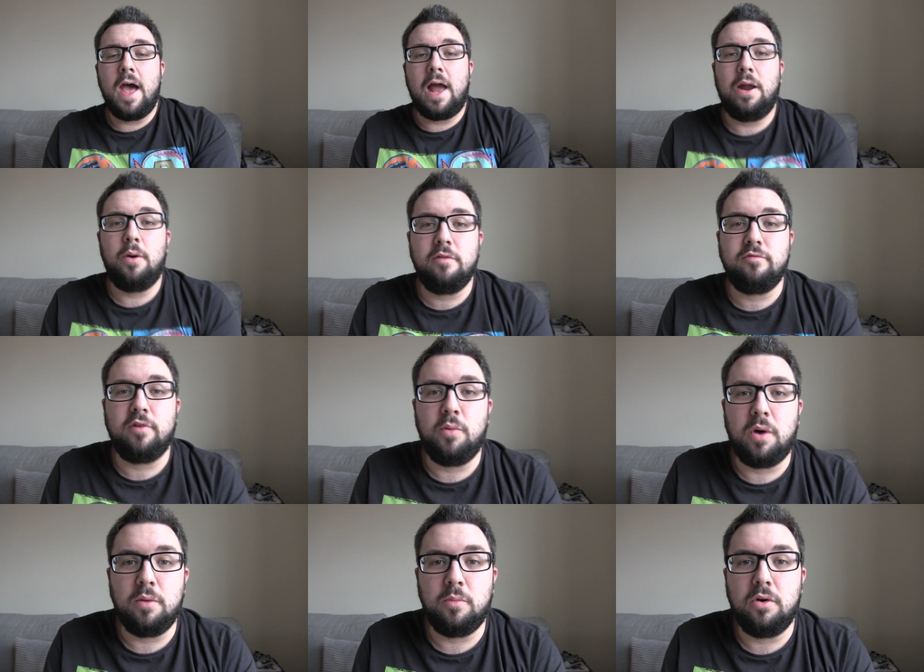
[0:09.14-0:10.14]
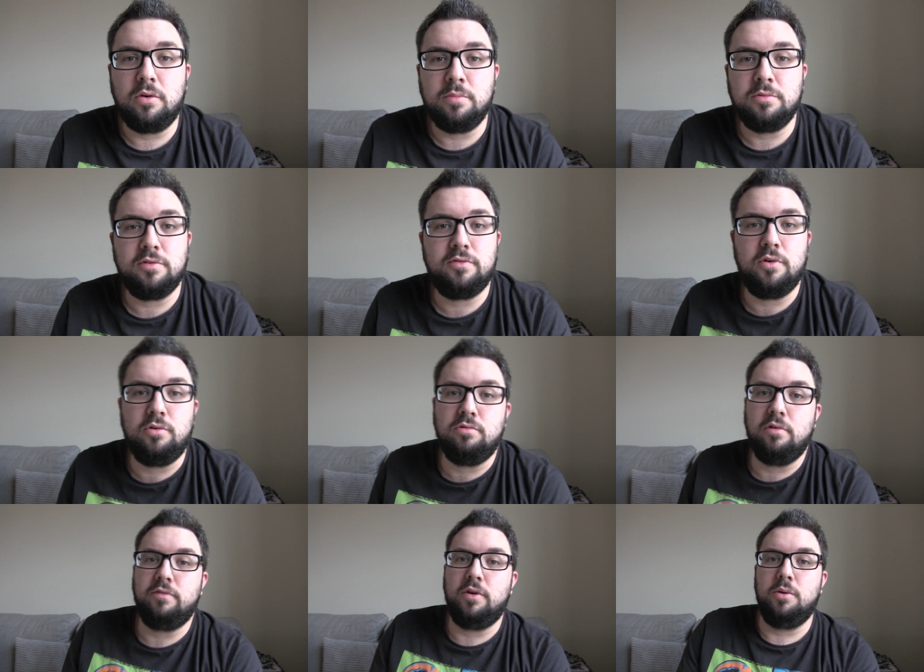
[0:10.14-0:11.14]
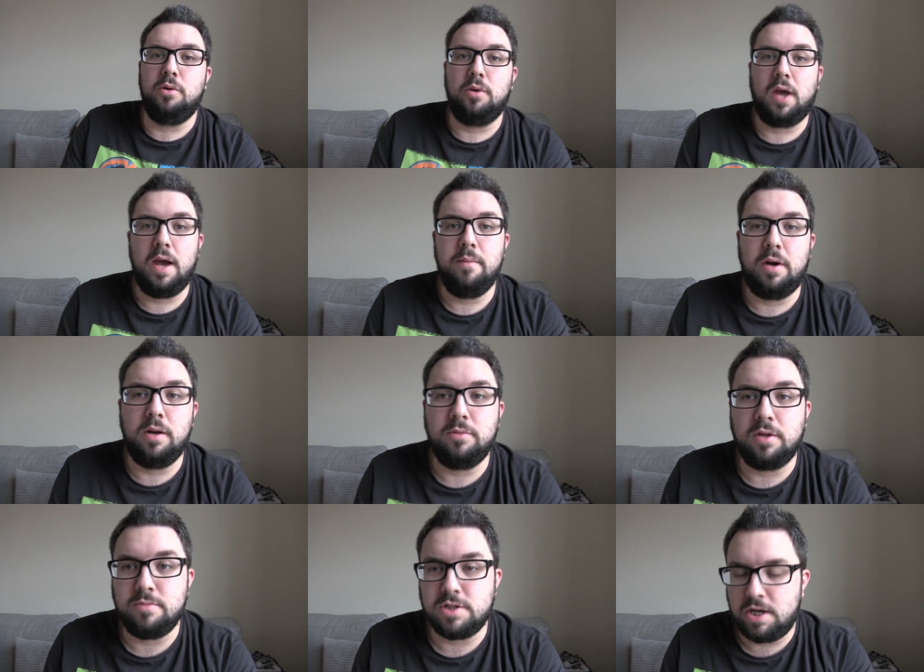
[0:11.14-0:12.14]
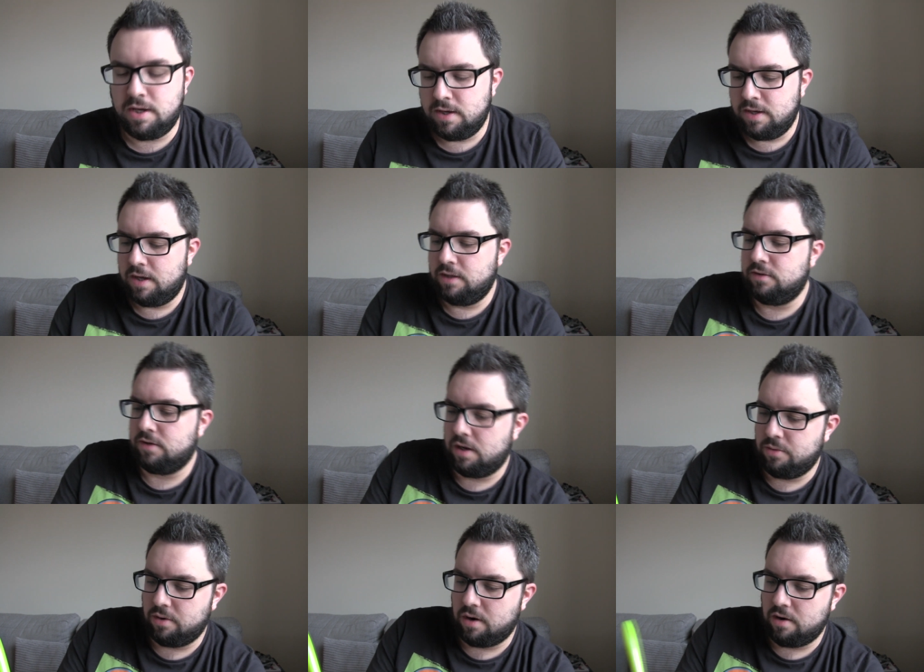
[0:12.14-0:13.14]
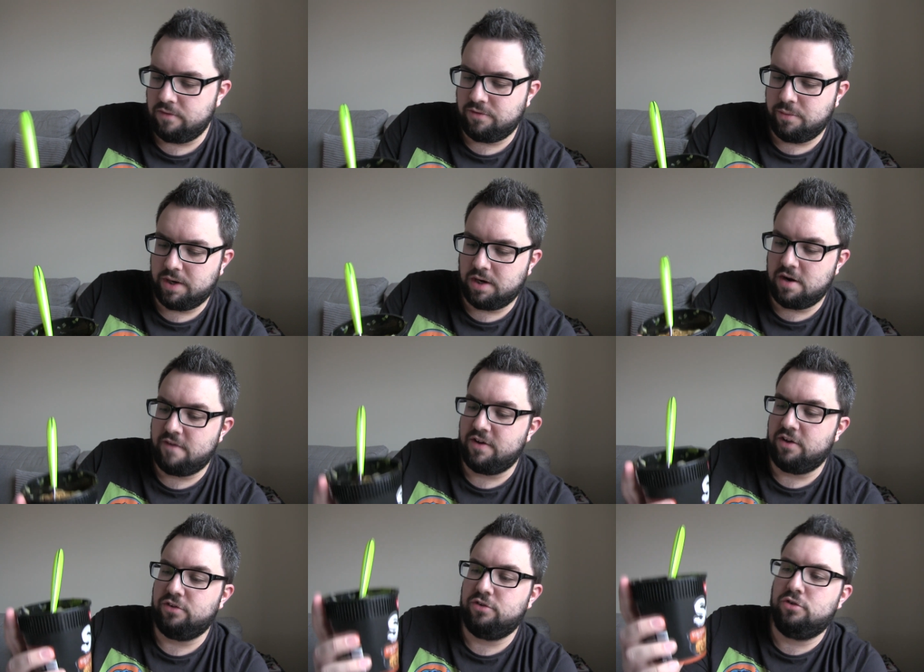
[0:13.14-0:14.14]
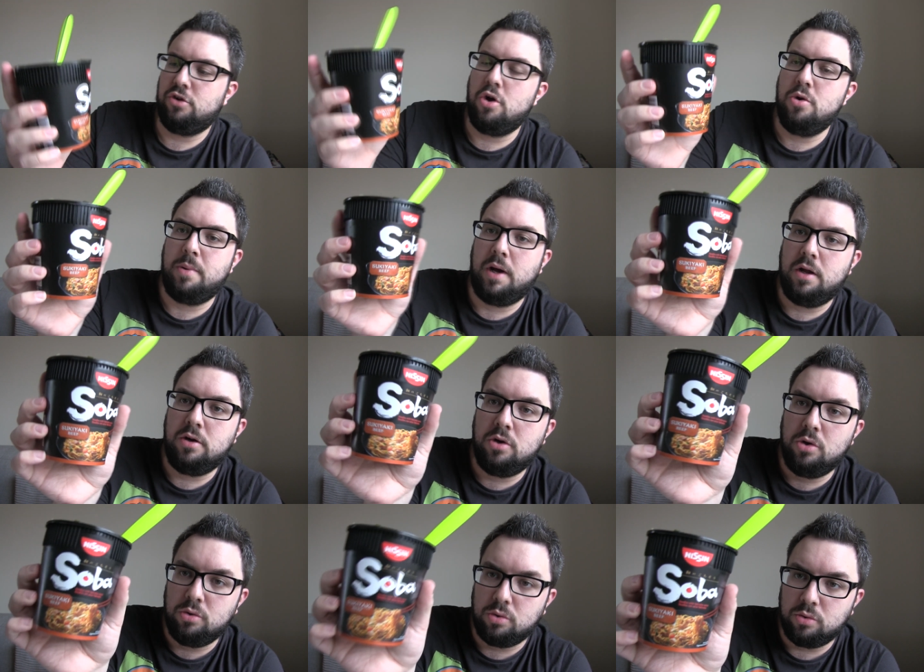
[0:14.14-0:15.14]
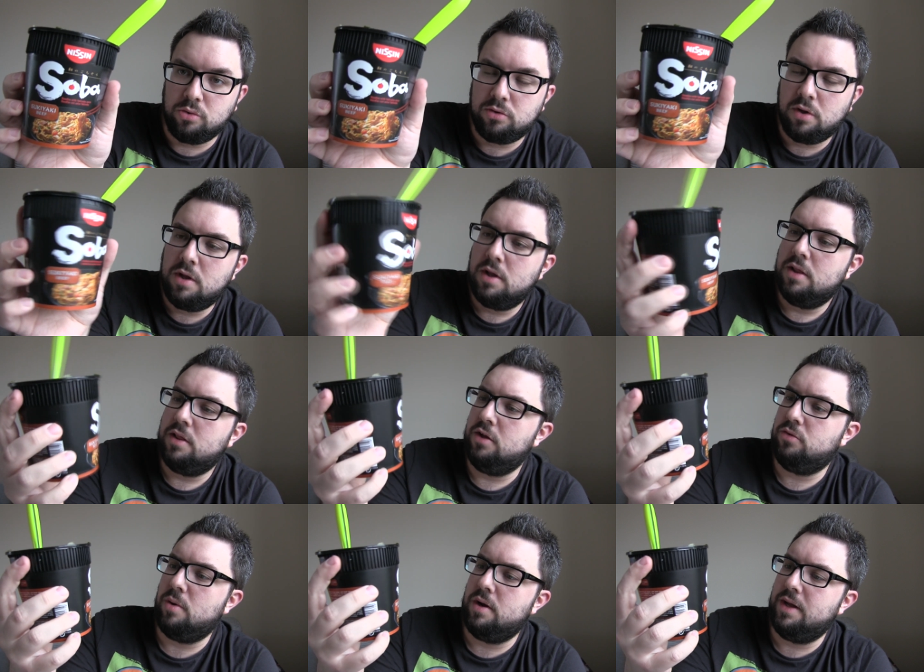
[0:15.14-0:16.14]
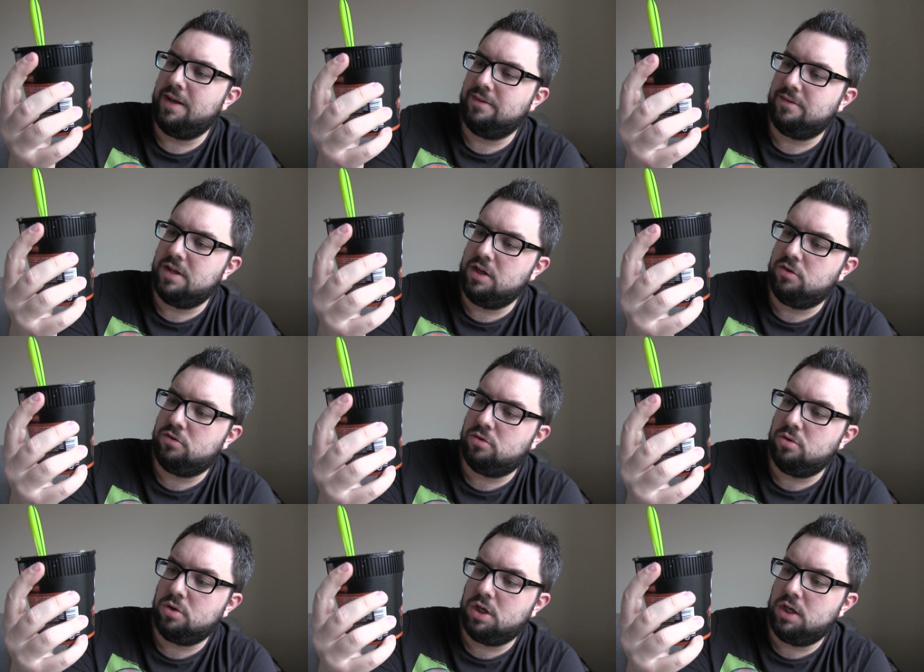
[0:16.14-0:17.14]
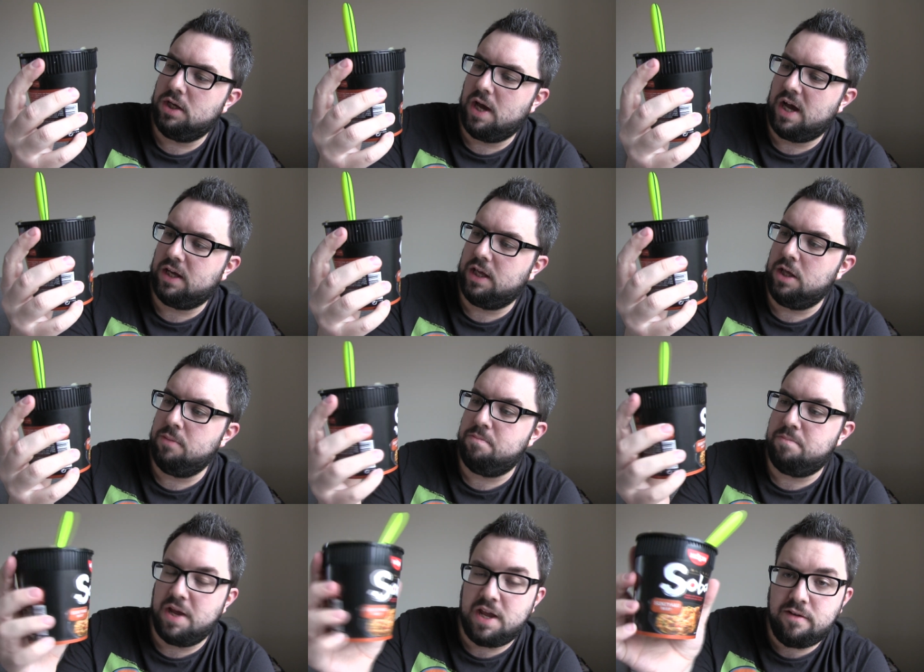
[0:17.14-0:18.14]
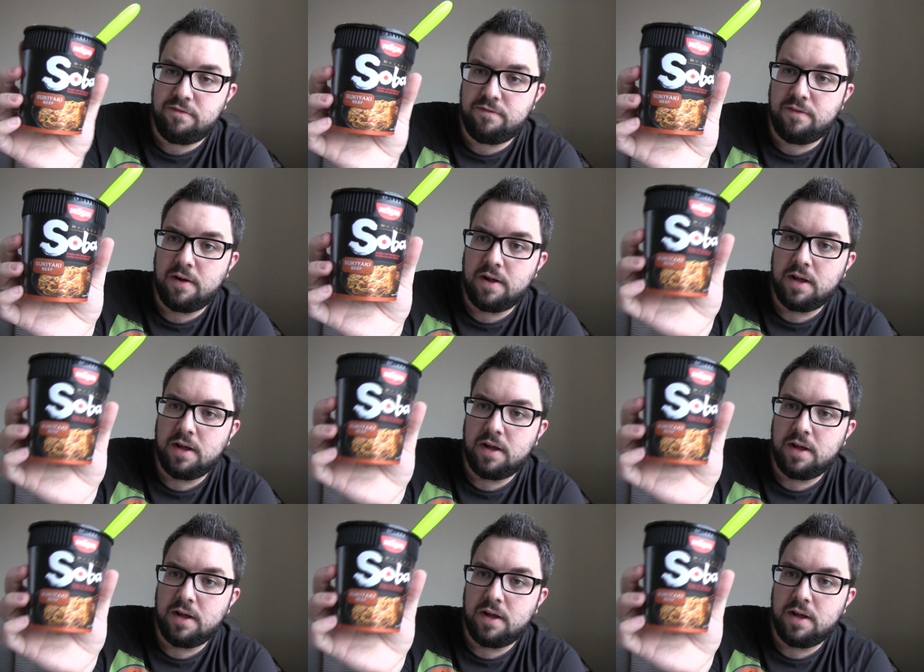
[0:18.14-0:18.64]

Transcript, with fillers: Hello everyone and welcome to Food Review UK. My name's MJ and today we are reviewing another Soba Noodles. This one is the Sukiyaki beef.